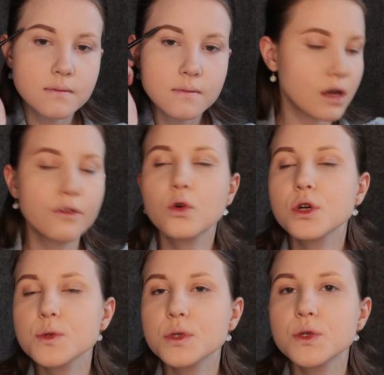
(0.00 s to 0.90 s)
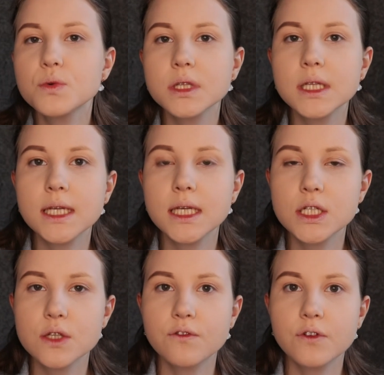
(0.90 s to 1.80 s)
And of course we do really need
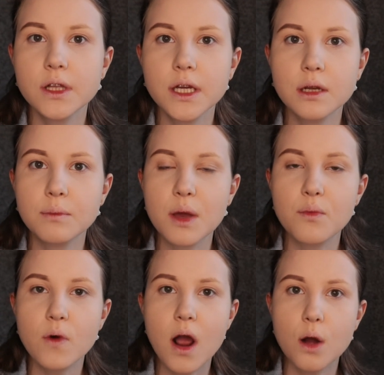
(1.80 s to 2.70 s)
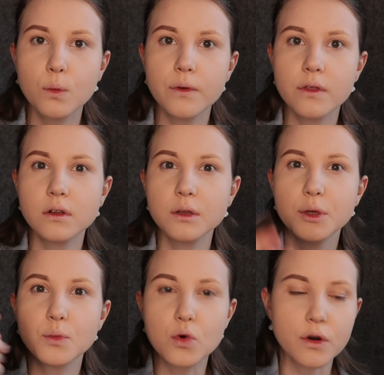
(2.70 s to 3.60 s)
to fill in my brow with a little
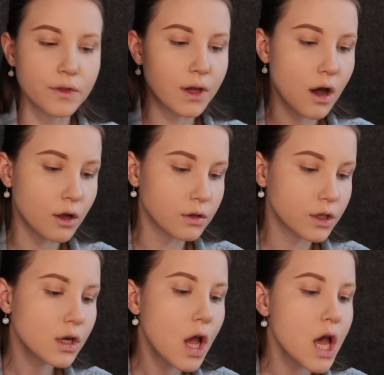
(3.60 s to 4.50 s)
bit more of the color.